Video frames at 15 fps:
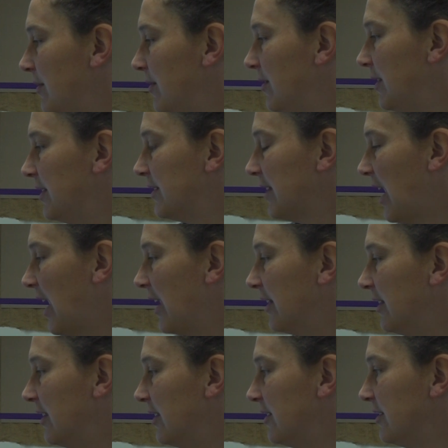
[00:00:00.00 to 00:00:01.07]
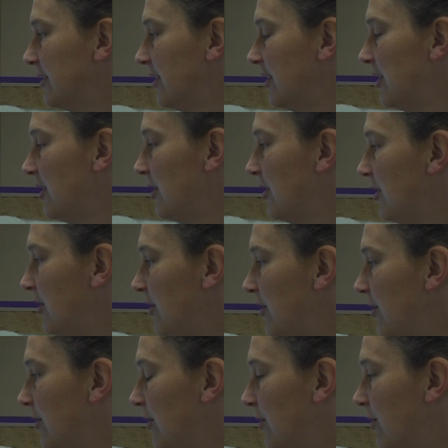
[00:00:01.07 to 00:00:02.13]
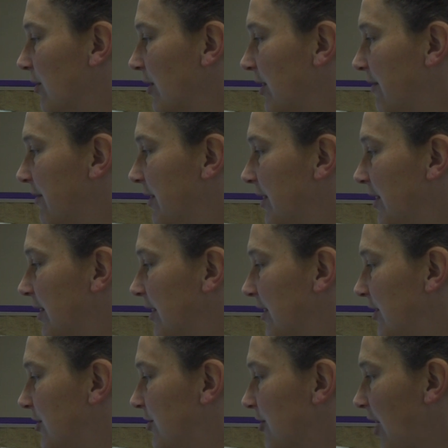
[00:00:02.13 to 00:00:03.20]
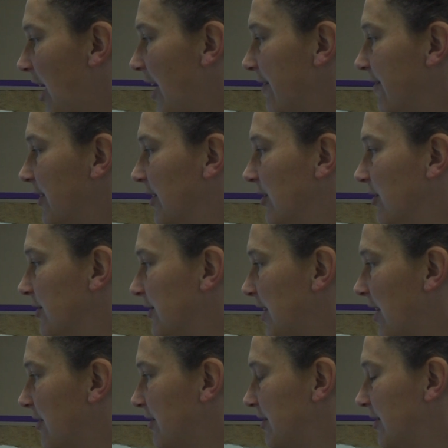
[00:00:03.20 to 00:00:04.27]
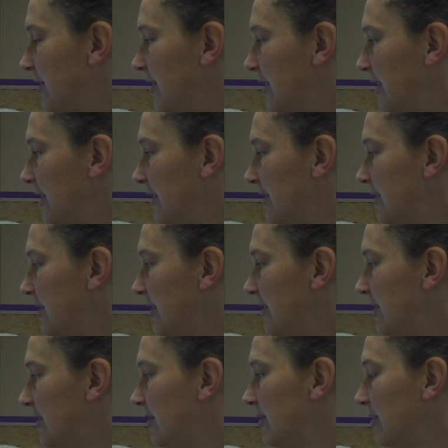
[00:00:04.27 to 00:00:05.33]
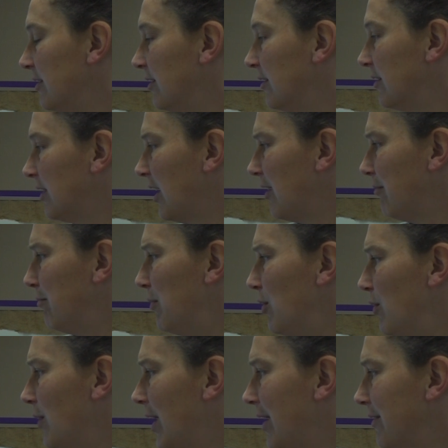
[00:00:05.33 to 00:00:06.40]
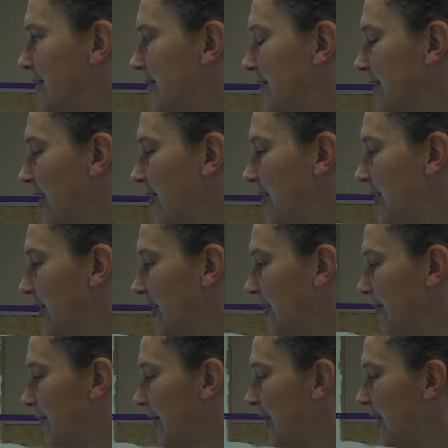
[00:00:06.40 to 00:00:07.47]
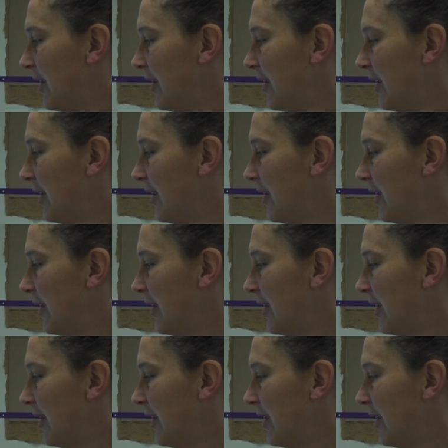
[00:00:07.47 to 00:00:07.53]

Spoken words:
this island, or even the drive that goes out to these little kind of boat houses out here.